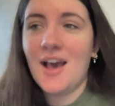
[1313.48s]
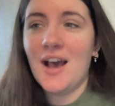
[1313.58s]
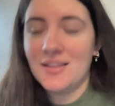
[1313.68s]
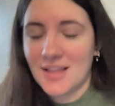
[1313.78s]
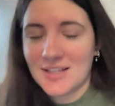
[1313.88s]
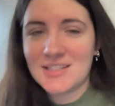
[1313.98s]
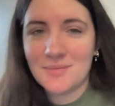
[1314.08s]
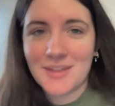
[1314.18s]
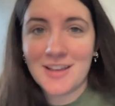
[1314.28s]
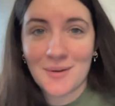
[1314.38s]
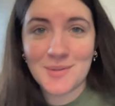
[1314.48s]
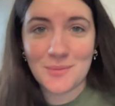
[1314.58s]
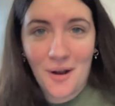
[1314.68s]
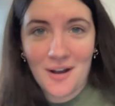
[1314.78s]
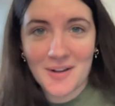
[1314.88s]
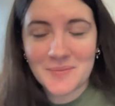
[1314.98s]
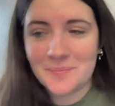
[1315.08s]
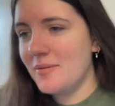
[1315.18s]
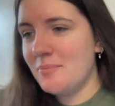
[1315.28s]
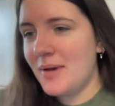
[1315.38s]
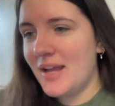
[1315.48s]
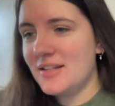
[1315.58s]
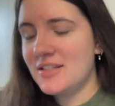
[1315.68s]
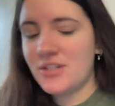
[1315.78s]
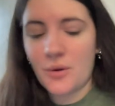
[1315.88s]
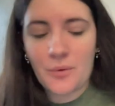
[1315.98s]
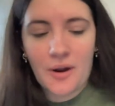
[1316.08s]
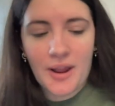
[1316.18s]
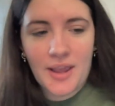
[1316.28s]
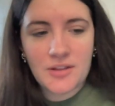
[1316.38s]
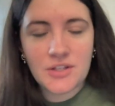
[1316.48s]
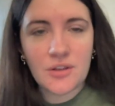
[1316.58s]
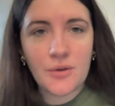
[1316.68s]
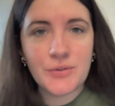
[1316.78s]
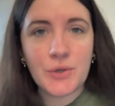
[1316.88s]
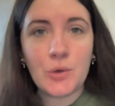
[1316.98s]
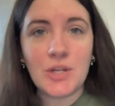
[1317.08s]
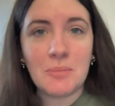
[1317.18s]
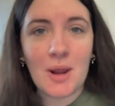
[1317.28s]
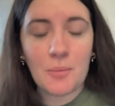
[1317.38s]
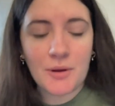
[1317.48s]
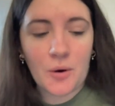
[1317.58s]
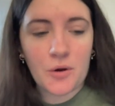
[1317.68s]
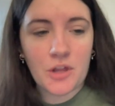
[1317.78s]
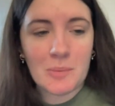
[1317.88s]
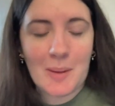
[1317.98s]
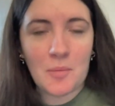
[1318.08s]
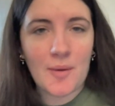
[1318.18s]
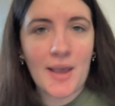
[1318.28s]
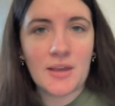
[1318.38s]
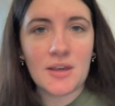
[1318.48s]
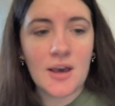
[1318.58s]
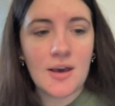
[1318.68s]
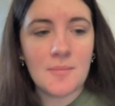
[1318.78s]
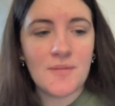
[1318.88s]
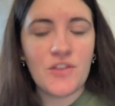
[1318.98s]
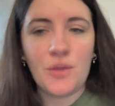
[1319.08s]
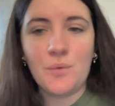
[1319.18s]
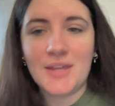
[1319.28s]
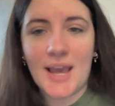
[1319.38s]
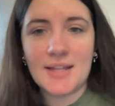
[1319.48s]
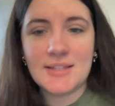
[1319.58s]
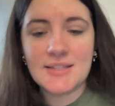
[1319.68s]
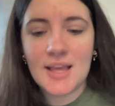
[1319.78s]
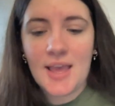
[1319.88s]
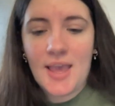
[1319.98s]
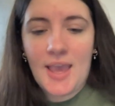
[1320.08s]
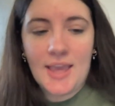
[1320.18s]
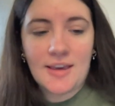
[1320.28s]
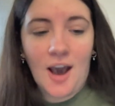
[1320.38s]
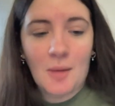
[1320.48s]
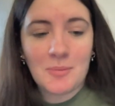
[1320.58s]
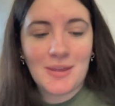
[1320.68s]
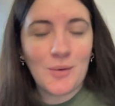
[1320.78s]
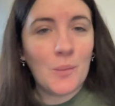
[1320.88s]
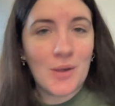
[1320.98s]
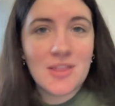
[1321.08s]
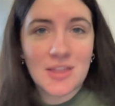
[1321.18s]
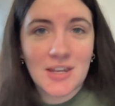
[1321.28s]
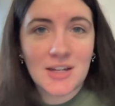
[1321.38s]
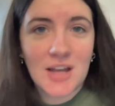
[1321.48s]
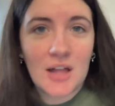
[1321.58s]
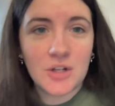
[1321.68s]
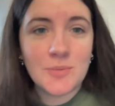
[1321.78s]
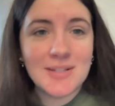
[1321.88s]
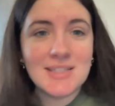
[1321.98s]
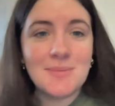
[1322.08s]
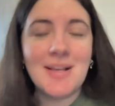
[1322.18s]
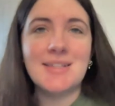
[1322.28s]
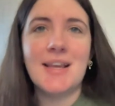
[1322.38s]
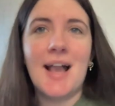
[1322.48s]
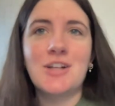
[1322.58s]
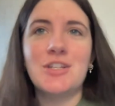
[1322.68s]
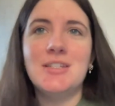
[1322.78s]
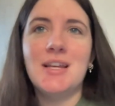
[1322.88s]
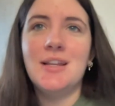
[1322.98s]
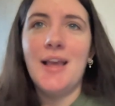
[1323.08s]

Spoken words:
unless something goes wrong. But don't worry to those who did pre-order the paperback. If you get a copy with an acknowledgement, because I actually did